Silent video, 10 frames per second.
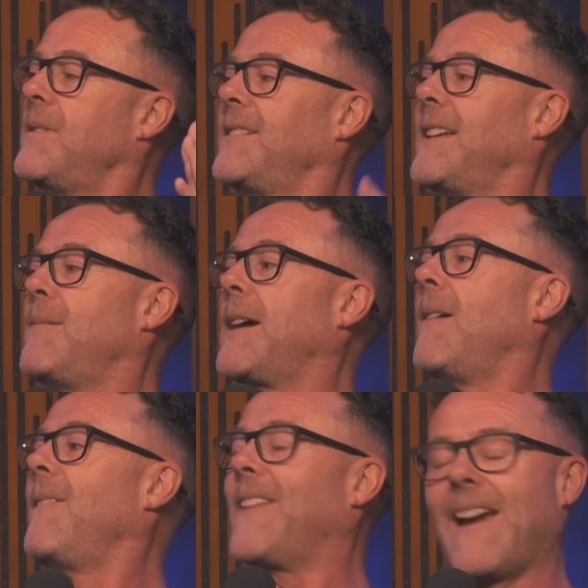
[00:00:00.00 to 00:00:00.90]
There
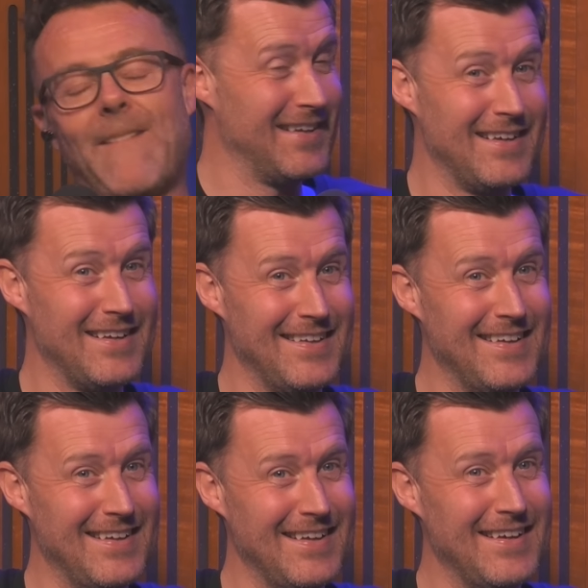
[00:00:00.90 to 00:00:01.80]
Brilliant. We there we go. Yeah.
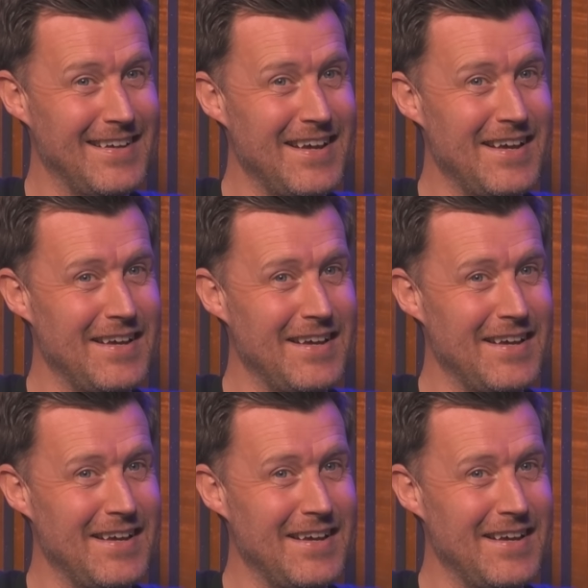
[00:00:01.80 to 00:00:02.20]
Really good story. Yeah.